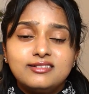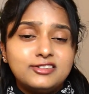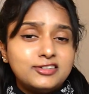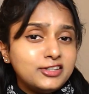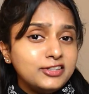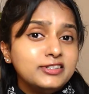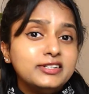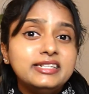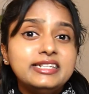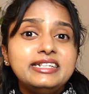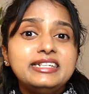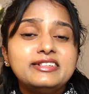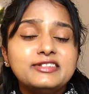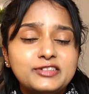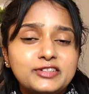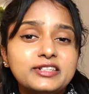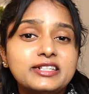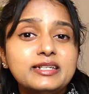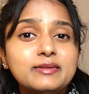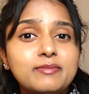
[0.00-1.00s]
really
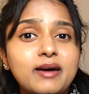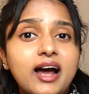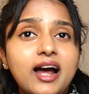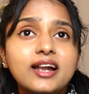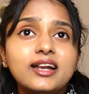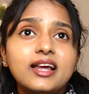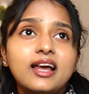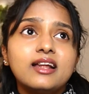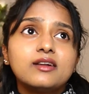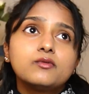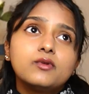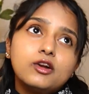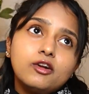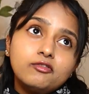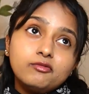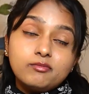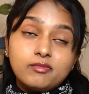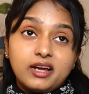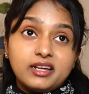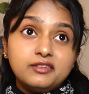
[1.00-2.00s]
really bad. And one
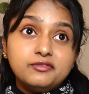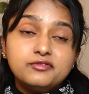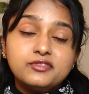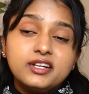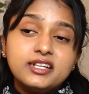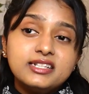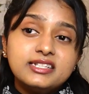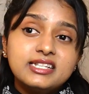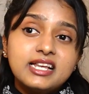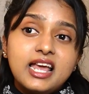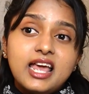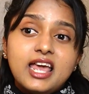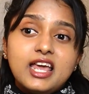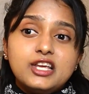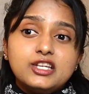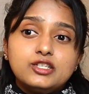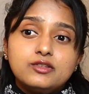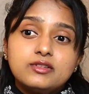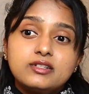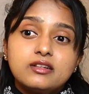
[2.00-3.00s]
of my friends,
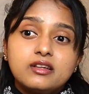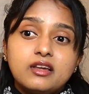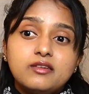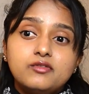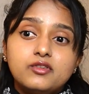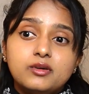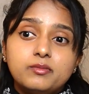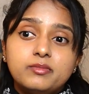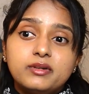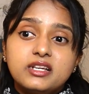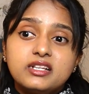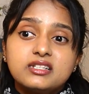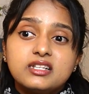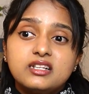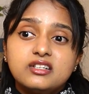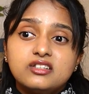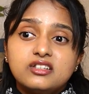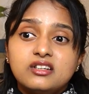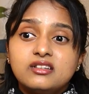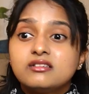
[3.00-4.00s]
she was looking for a place
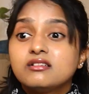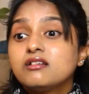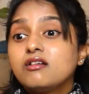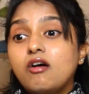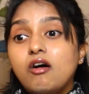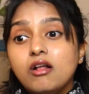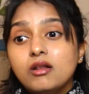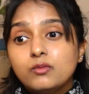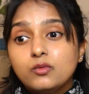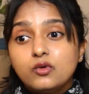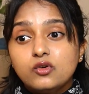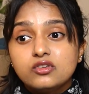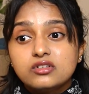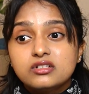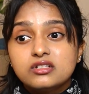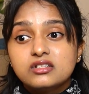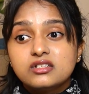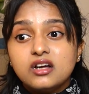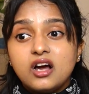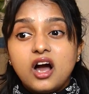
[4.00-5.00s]
and it took
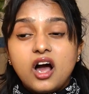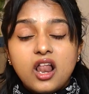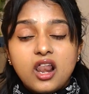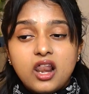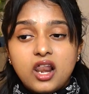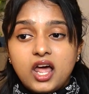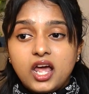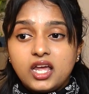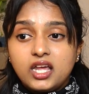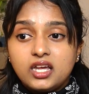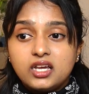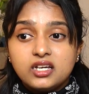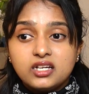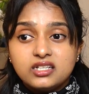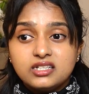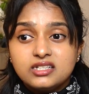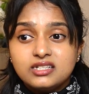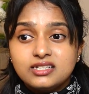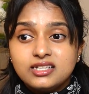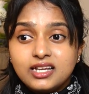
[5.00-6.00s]
almost like
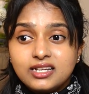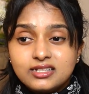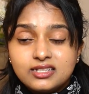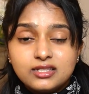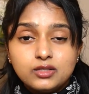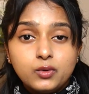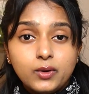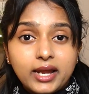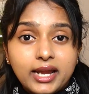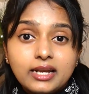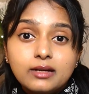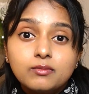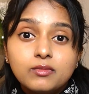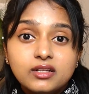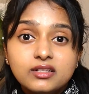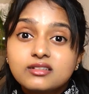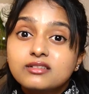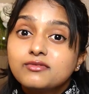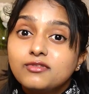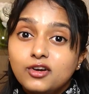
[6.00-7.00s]
6 to 8
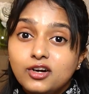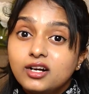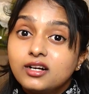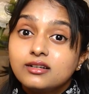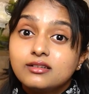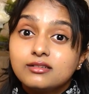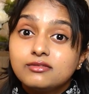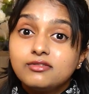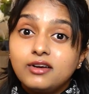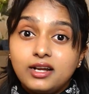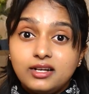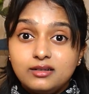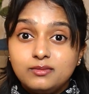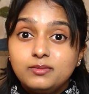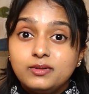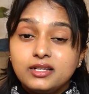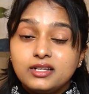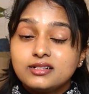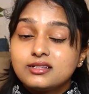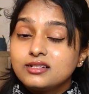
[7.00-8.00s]
months for her to find a
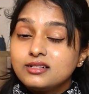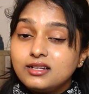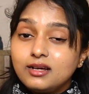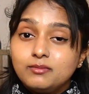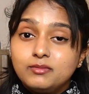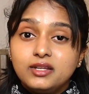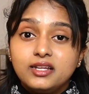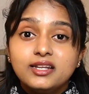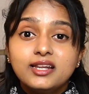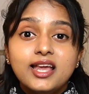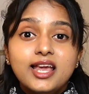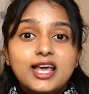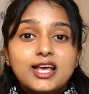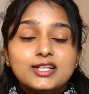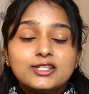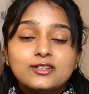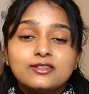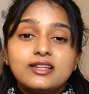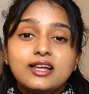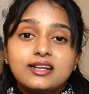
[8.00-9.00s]
place in Dublin.
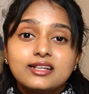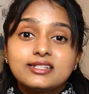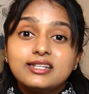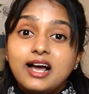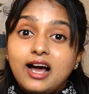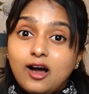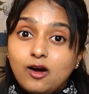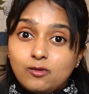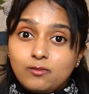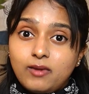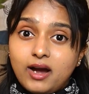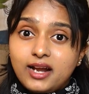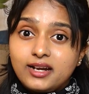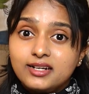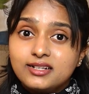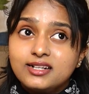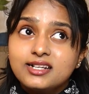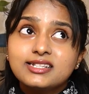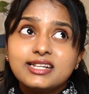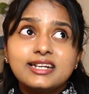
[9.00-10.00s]
So that is how bad
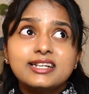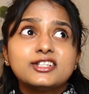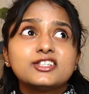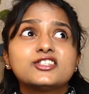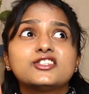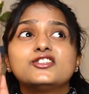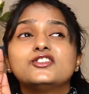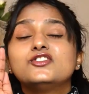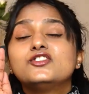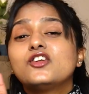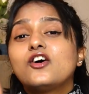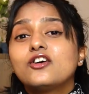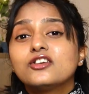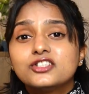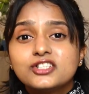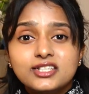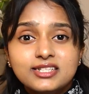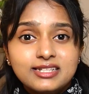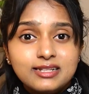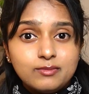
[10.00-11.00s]
it is. And it's not
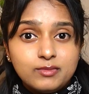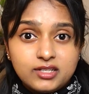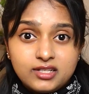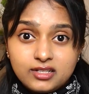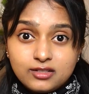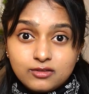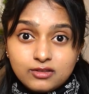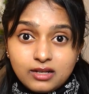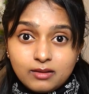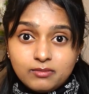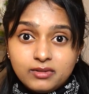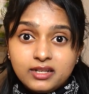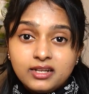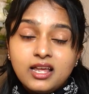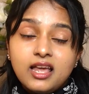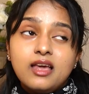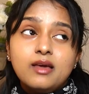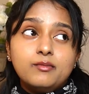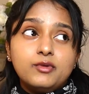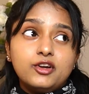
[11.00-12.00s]
just limited to Dublin,
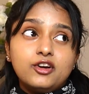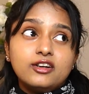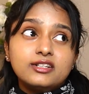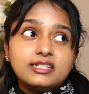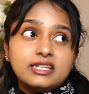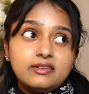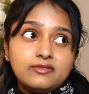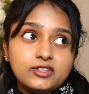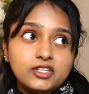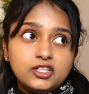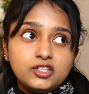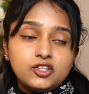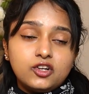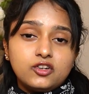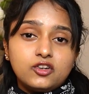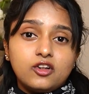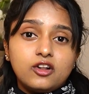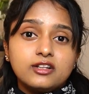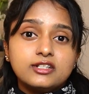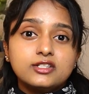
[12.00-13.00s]
because even in
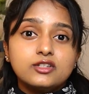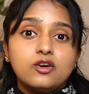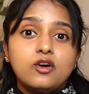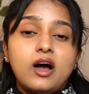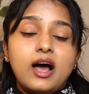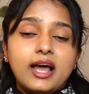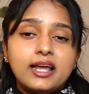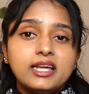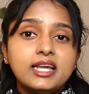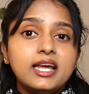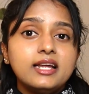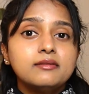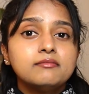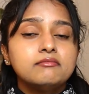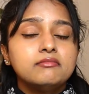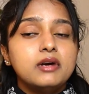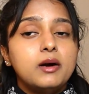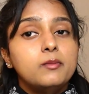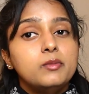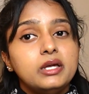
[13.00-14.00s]
Dundalk, so I had
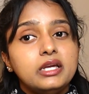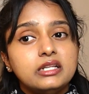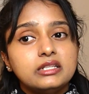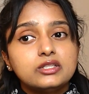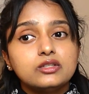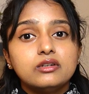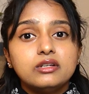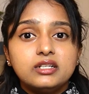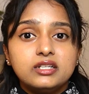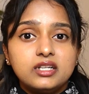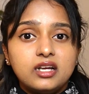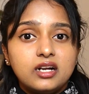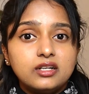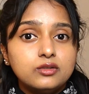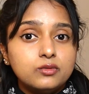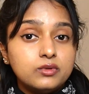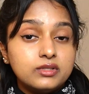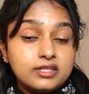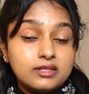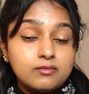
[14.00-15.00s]
been to India
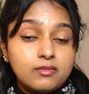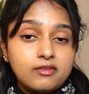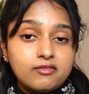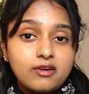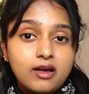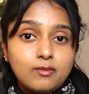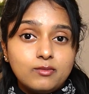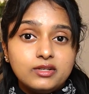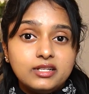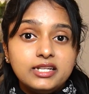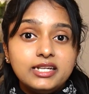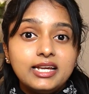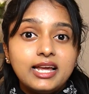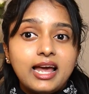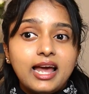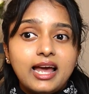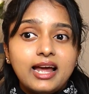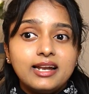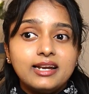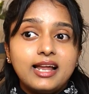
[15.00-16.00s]
to visit my family,
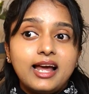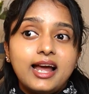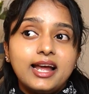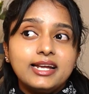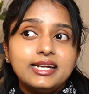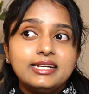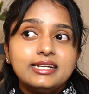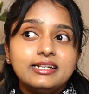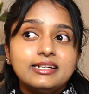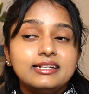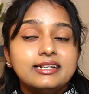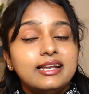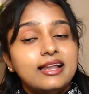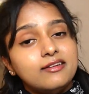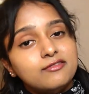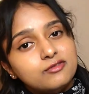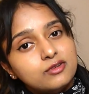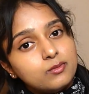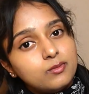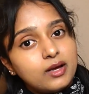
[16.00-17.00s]
and I
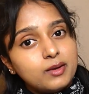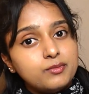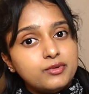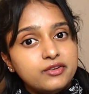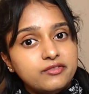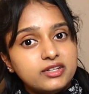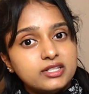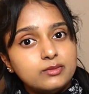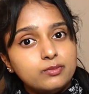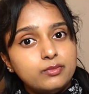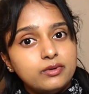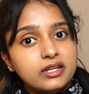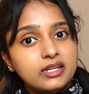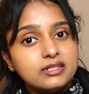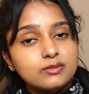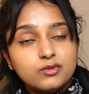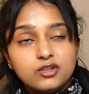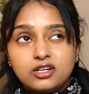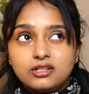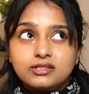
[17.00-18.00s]
left my previous place
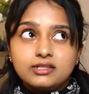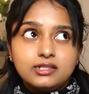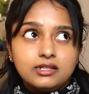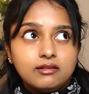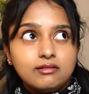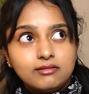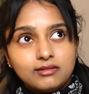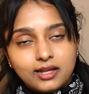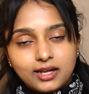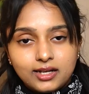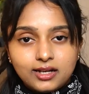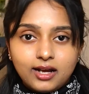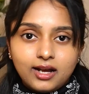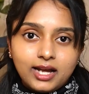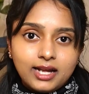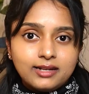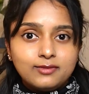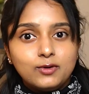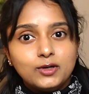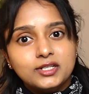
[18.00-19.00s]
because like
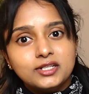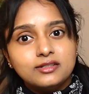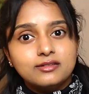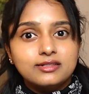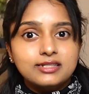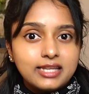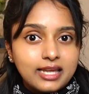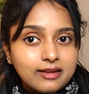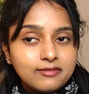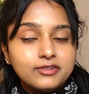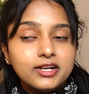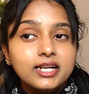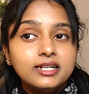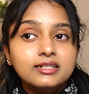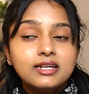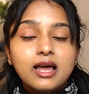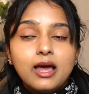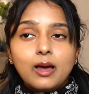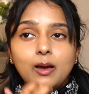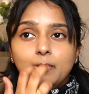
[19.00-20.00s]
I wanted to save rent.
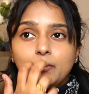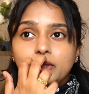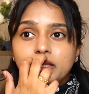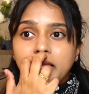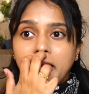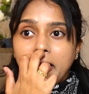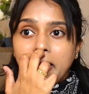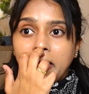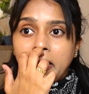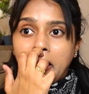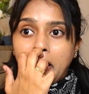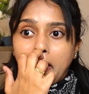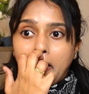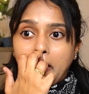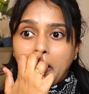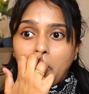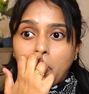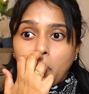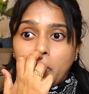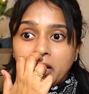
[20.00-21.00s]
But then
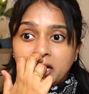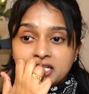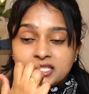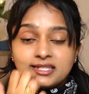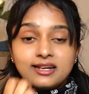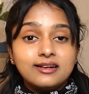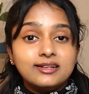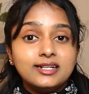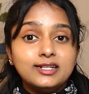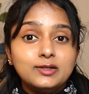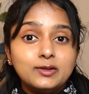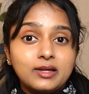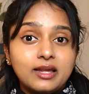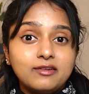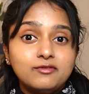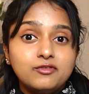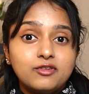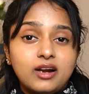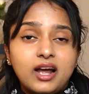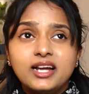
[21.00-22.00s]
when I started
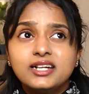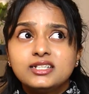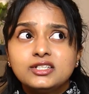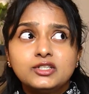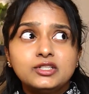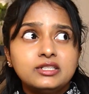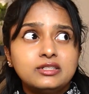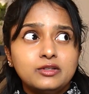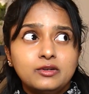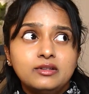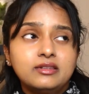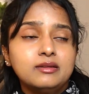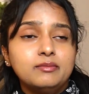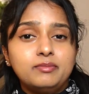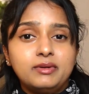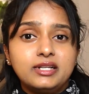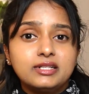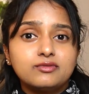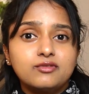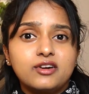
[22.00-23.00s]
looking for, I took the
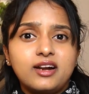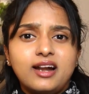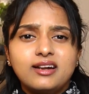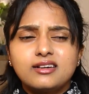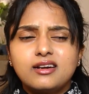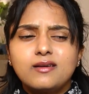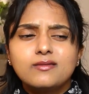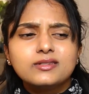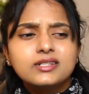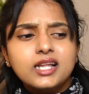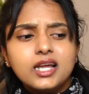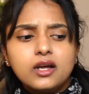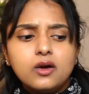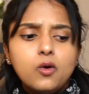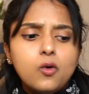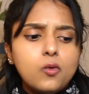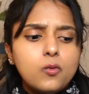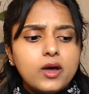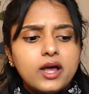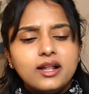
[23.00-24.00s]
place for granted. I was like,
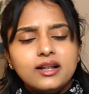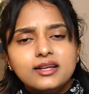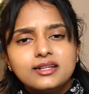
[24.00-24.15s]
oh well,